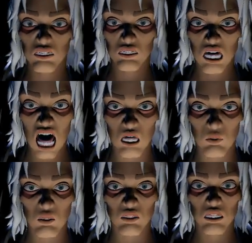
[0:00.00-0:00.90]

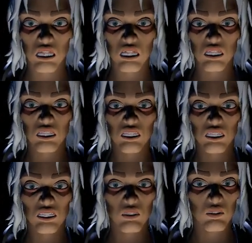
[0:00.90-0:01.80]
Darren,
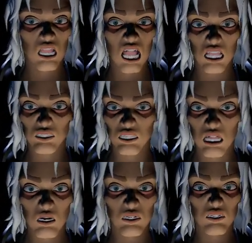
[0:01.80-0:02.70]
you can't
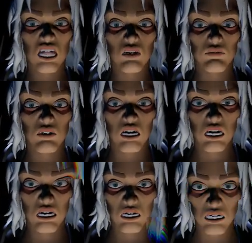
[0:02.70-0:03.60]
kill yourself.
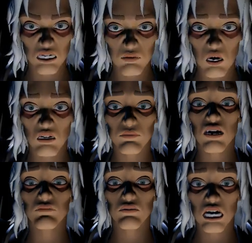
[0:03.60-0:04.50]
You've got a
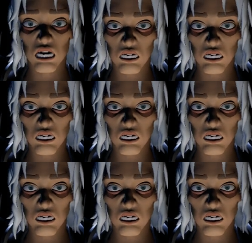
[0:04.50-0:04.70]
puppy.